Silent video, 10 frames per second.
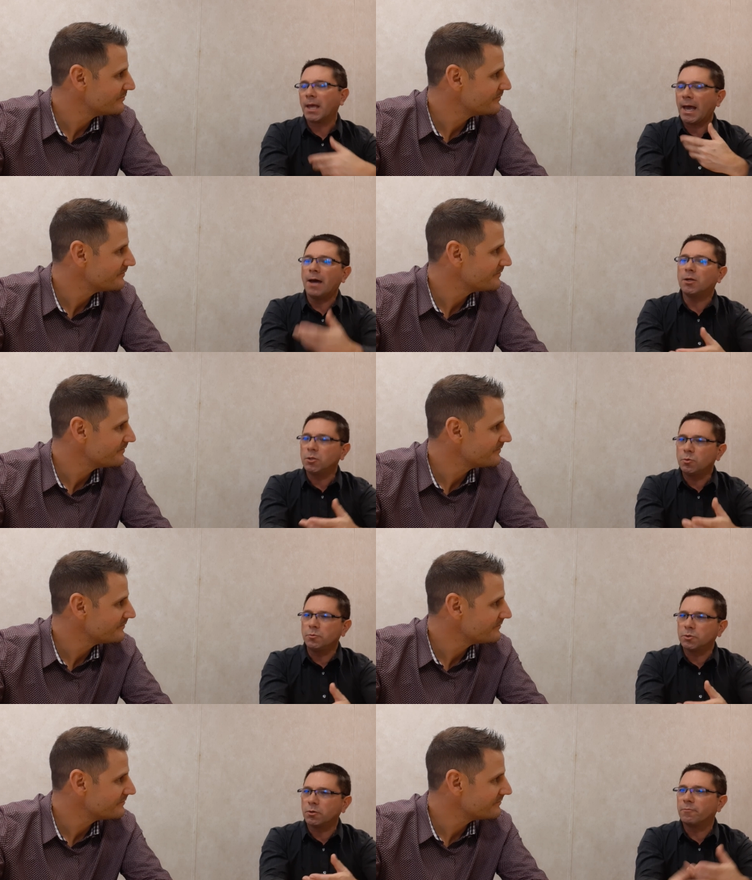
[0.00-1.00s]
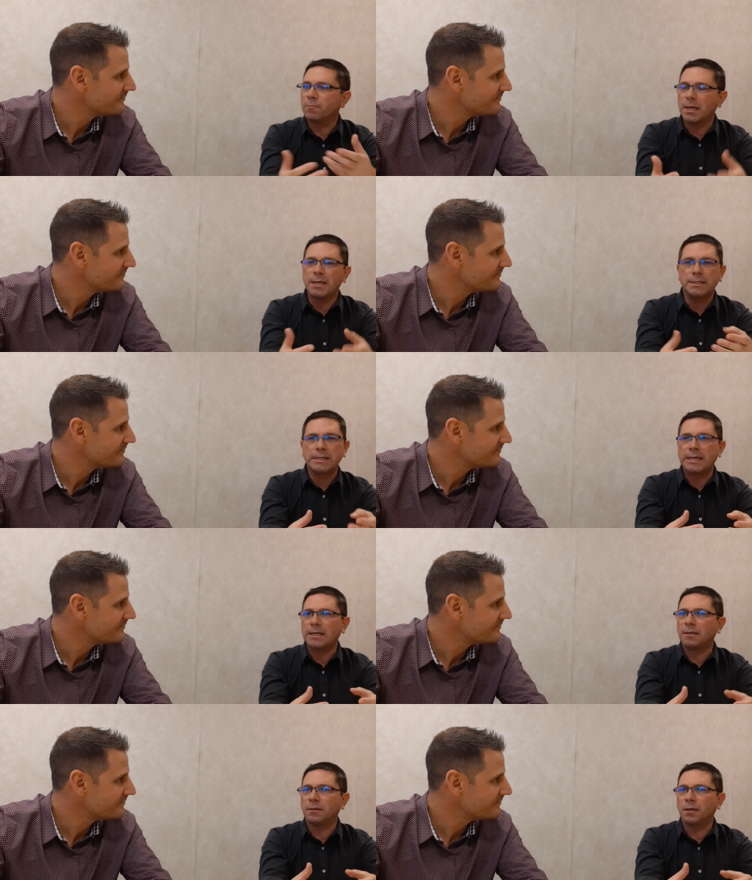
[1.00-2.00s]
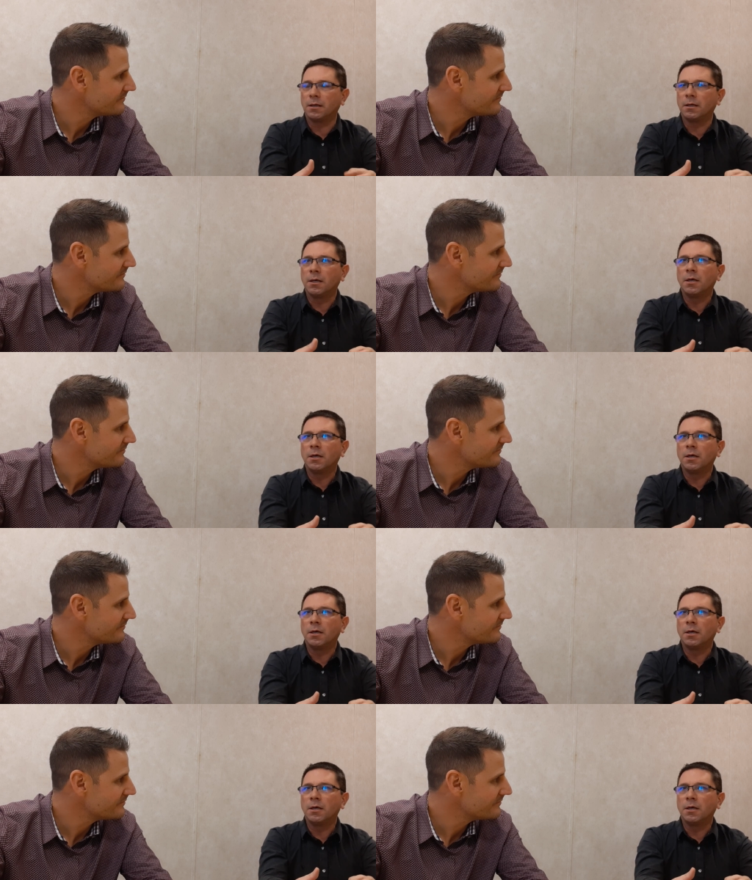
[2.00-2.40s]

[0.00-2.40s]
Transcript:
Speaker 1: How do you sort of maintain the,